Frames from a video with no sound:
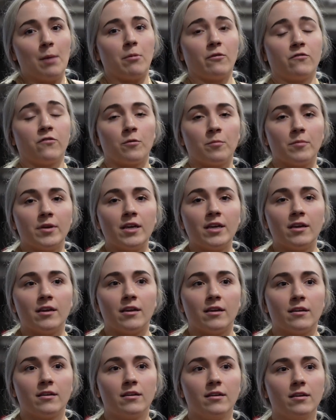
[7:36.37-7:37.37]
But for
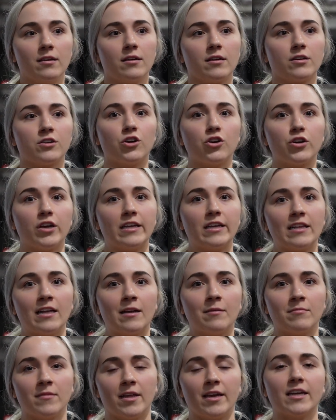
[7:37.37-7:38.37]
me, cooking
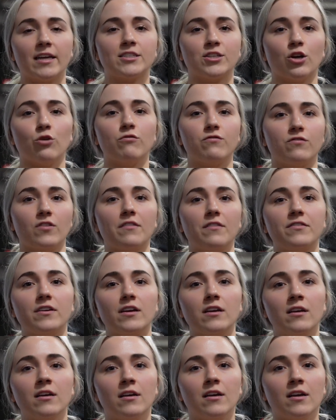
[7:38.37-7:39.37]
them, they get so
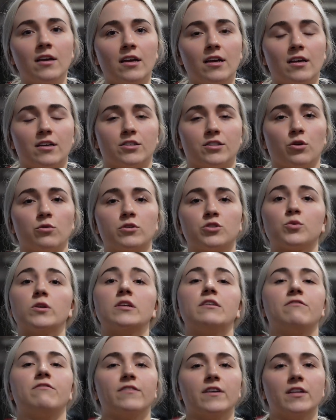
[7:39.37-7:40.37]
fluffy, so it's
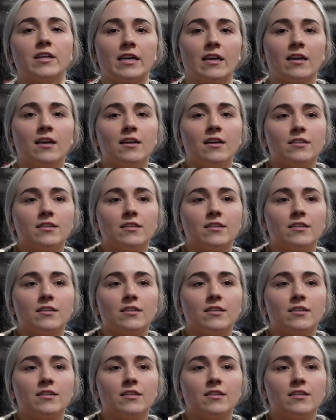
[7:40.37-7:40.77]
really filling.